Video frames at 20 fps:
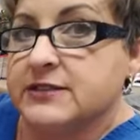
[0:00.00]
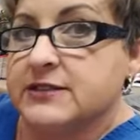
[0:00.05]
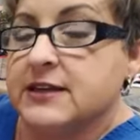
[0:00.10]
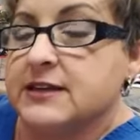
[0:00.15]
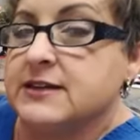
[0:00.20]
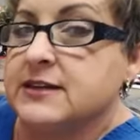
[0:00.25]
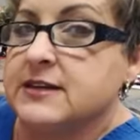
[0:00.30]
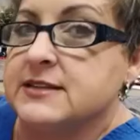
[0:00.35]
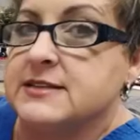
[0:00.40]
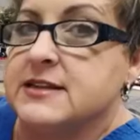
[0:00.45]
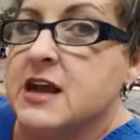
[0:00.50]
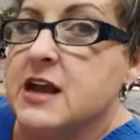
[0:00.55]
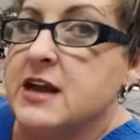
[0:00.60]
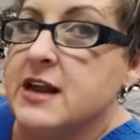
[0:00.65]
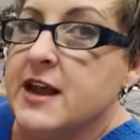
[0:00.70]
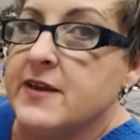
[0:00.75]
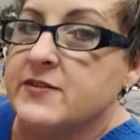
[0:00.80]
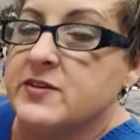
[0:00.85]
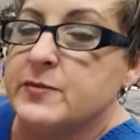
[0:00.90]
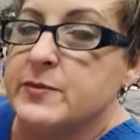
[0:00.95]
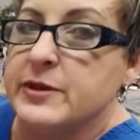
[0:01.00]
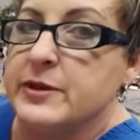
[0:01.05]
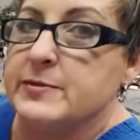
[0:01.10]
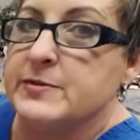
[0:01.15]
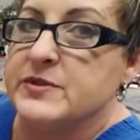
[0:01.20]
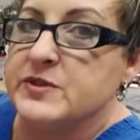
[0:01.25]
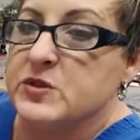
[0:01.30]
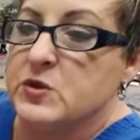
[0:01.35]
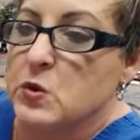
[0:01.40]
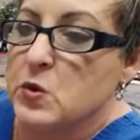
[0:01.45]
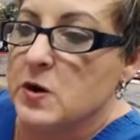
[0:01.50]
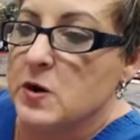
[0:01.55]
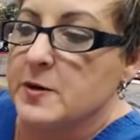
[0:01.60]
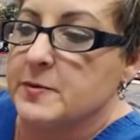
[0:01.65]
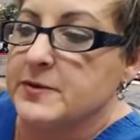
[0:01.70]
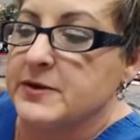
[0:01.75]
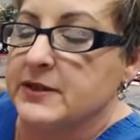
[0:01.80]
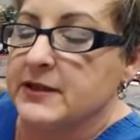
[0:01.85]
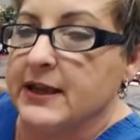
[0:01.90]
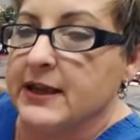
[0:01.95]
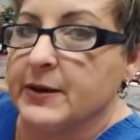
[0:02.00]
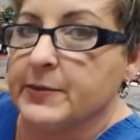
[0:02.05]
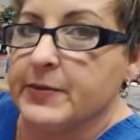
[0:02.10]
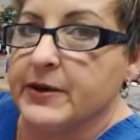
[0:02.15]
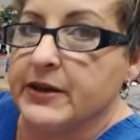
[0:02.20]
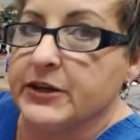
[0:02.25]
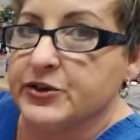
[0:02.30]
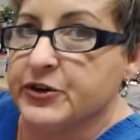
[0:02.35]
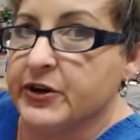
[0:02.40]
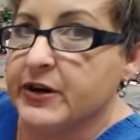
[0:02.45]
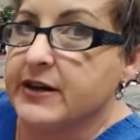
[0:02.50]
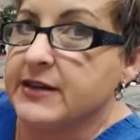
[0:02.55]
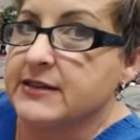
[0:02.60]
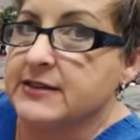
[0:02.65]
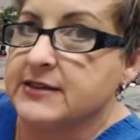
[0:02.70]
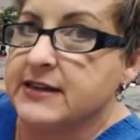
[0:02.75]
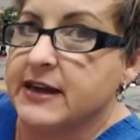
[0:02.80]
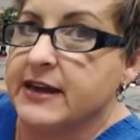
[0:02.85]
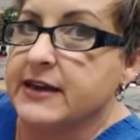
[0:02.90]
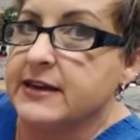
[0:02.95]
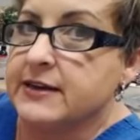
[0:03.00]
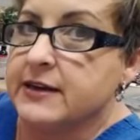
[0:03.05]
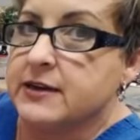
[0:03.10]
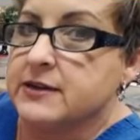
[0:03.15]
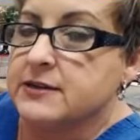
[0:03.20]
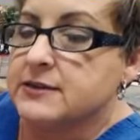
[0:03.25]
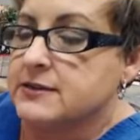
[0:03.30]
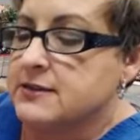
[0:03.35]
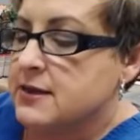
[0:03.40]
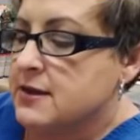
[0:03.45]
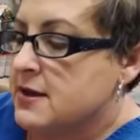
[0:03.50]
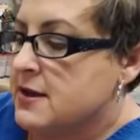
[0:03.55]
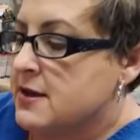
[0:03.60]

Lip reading: It does not have to be absorbed like a penetrating stain does.